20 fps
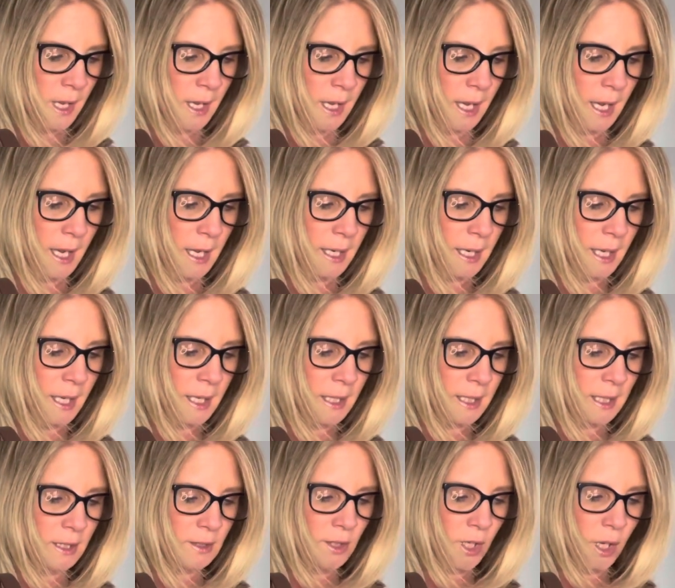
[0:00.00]
and it
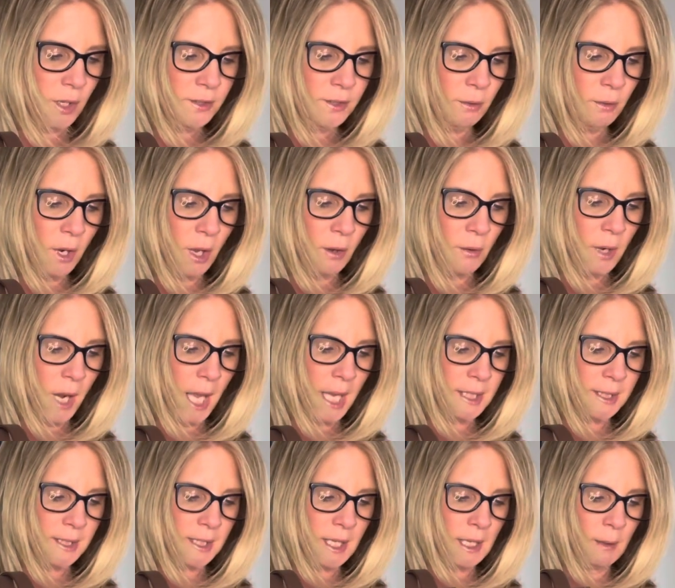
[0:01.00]
is also known
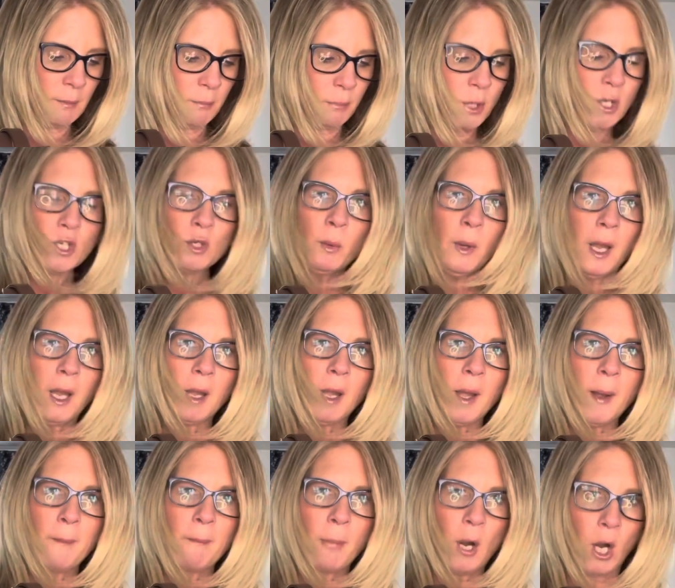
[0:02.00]
as the Bushwick
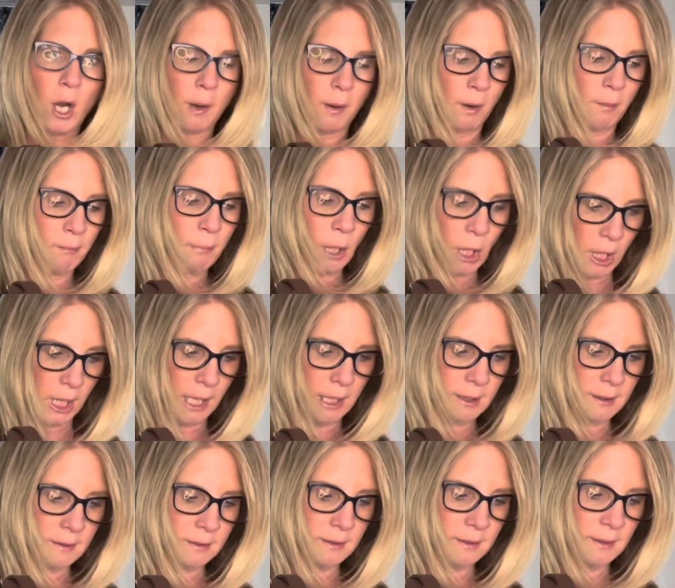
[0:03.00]
Bir
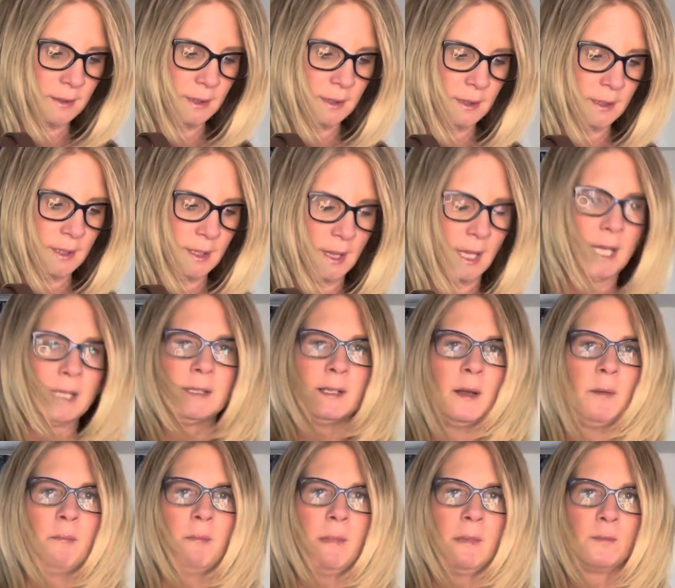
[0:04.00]
Birkin. That's
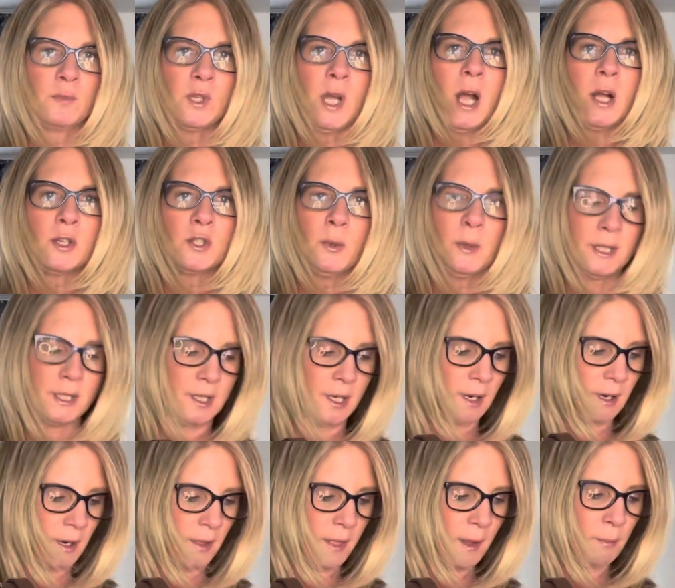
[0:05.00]
a tongue
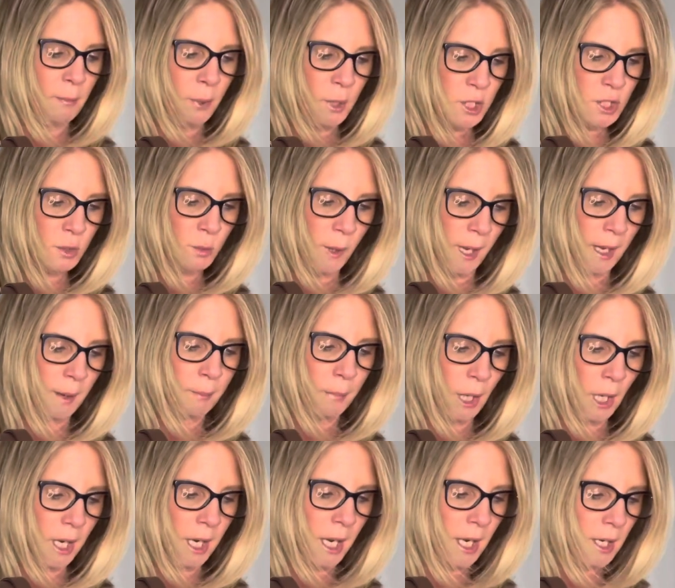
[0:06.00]
twister. The Bushwick
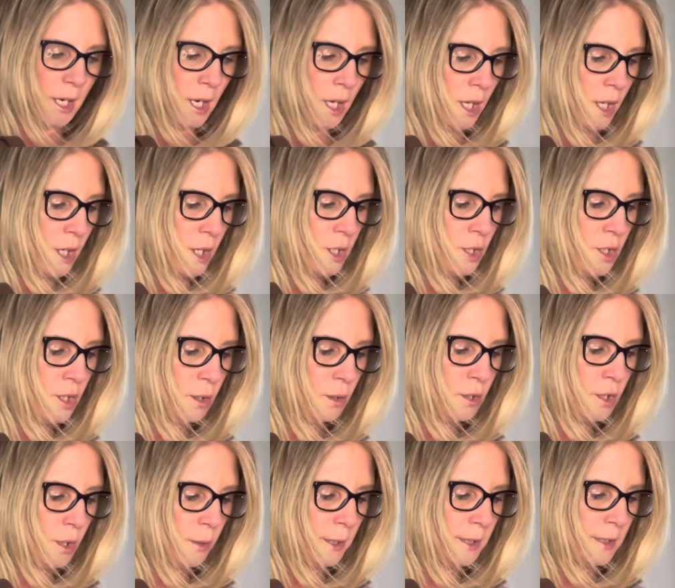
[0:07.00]
Birkin, due
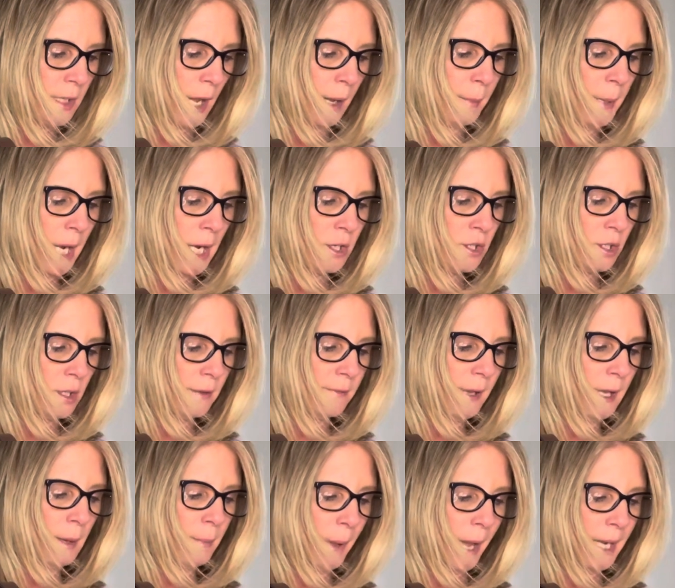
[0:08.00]
to its combination of
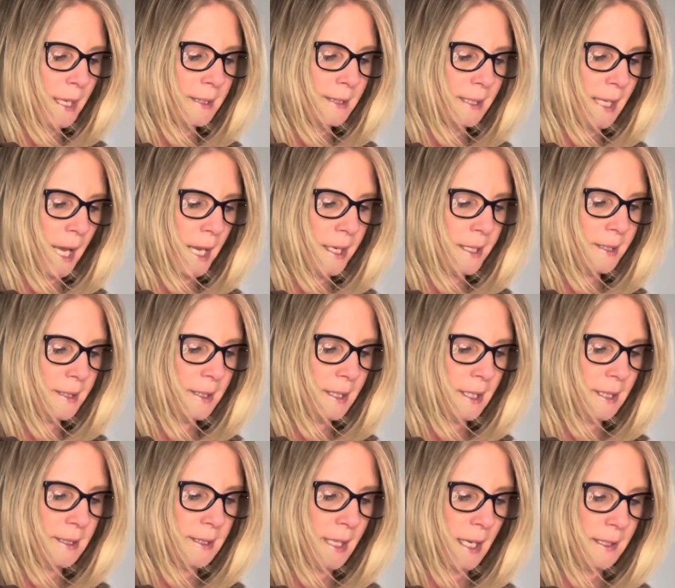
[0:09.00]
IPAC bag status and
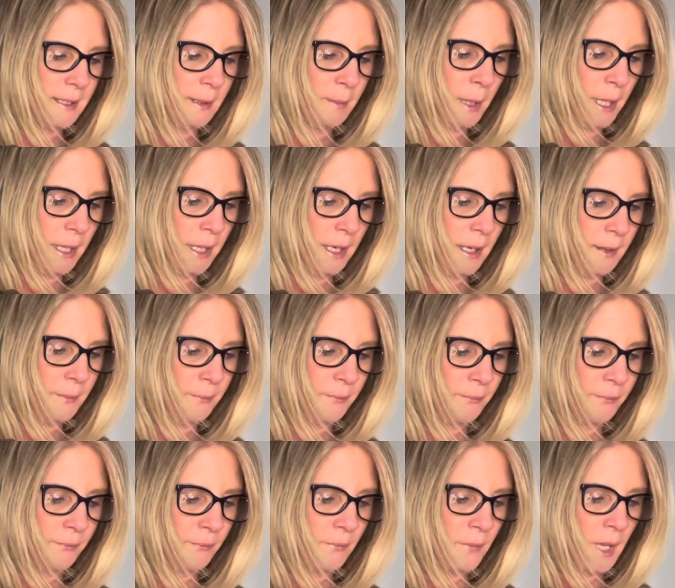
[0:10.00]
accessibility.
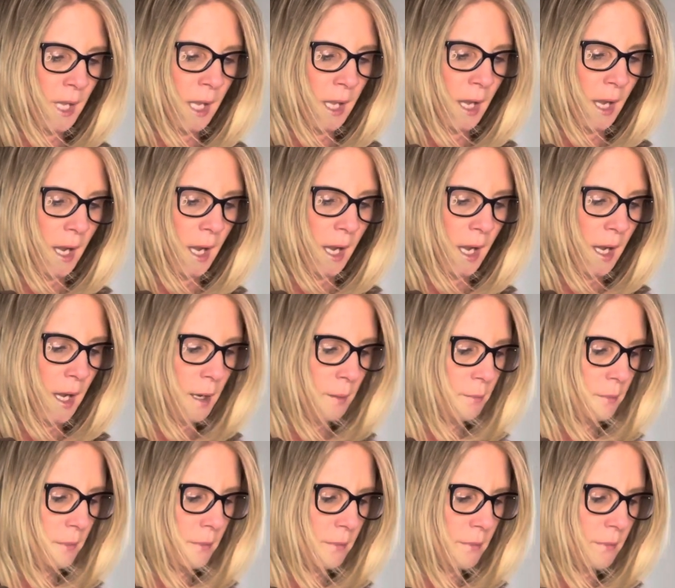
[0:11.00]
Um,